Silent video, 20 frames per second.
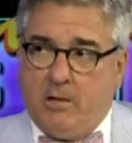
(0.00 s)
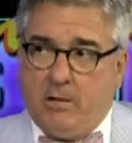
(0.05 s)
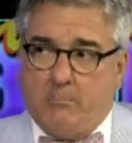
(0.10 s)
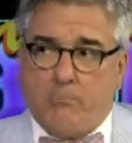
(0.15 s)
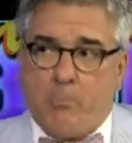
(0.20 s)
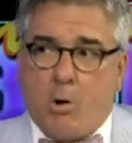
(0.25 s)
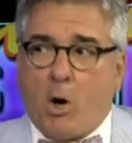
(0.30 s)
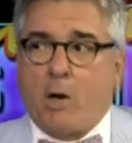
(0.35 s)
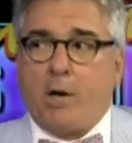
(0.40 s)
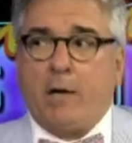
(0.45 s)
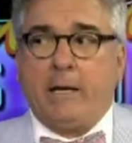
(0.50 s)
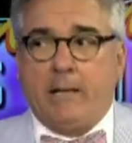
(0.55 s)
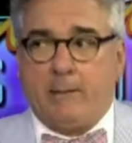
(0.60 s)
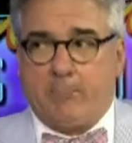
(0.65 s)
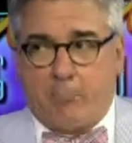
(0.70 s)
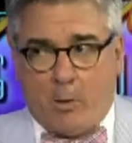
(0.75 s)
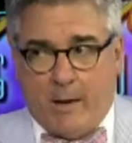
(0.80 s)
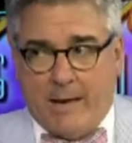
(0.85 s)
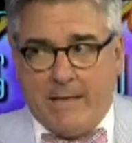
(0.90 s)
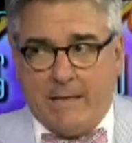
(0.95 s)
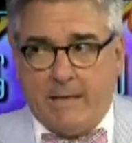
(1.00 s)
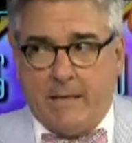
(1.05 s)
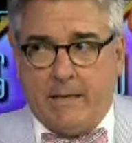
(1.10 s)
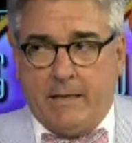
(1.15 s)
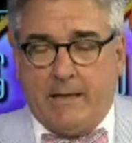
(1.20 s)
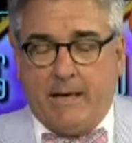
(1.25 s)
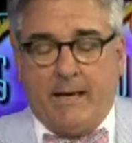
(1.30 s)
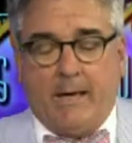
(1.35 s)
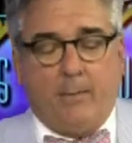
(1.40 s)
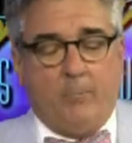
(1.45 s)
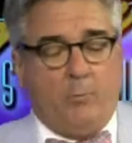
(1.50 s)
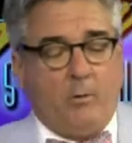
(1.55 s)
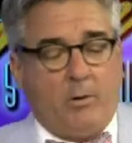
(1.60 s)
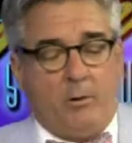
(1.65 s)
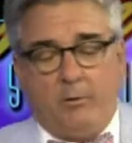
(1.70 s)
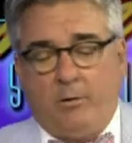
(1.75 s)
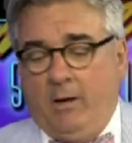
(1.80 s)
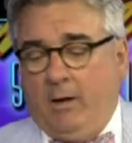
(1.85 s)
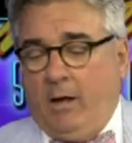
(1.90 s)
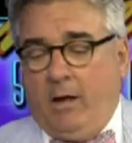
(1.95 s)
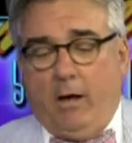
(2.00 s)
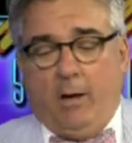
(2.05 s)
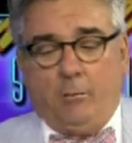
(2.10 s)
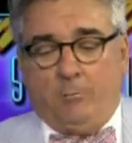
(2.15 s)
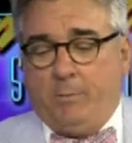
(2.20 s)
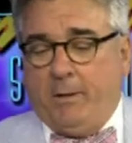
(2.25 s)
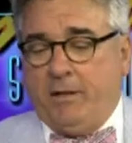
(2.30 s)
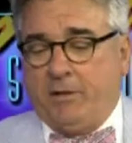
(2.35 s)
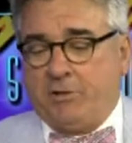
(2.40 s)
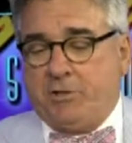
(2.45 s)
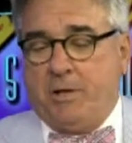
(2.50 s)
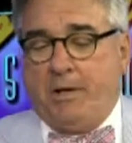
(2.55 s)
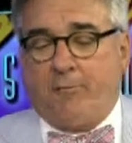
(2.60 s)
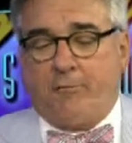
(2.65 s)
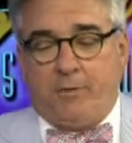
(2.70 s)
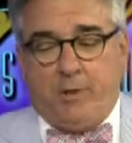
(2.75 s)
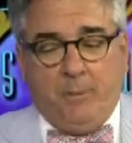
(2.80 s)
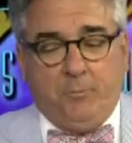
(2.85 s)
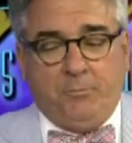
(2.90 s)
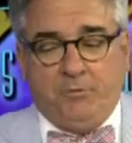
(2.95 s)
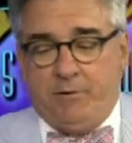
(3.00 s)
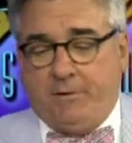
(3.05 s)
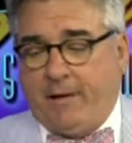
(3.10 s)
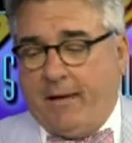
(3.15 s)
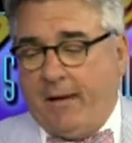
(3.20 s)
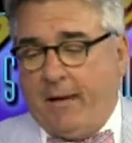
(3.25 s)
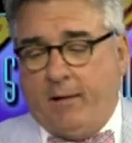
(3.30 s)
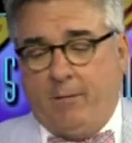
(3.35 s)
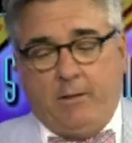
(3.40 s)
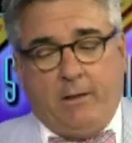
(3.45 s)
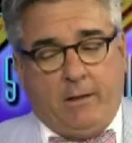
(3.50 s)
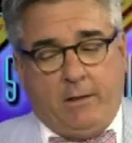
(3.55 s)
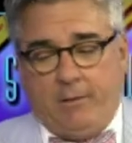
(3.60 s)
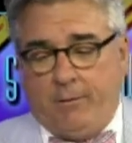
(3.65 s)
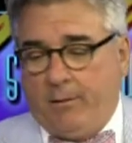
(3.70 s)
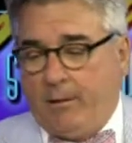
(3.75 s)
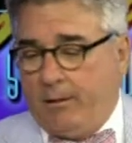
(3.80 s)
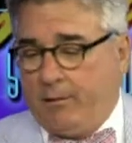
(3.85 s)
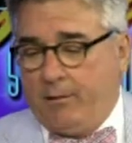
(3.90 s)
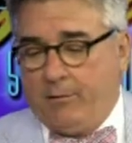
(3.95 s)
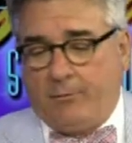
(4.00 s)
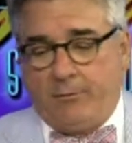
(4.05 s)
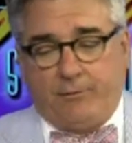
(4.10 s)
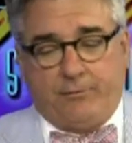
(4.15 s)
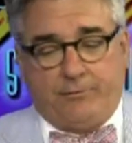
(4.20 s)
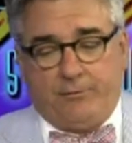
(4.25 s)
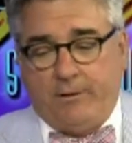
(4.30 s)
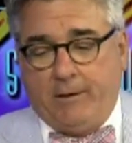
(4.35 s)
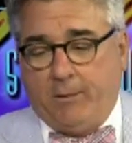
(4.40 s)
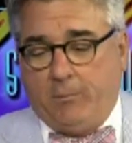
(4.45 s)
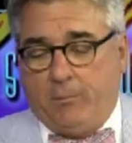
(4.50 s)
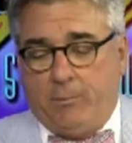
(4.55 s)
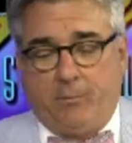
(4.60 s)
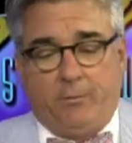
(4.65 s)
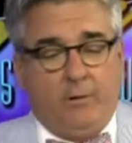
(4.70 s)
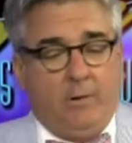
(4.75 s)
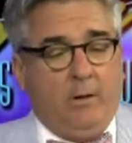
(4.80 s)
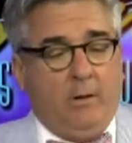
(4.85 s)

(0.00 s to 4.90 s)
a marketing branding game where a big chef comes to town and you, you, you see it with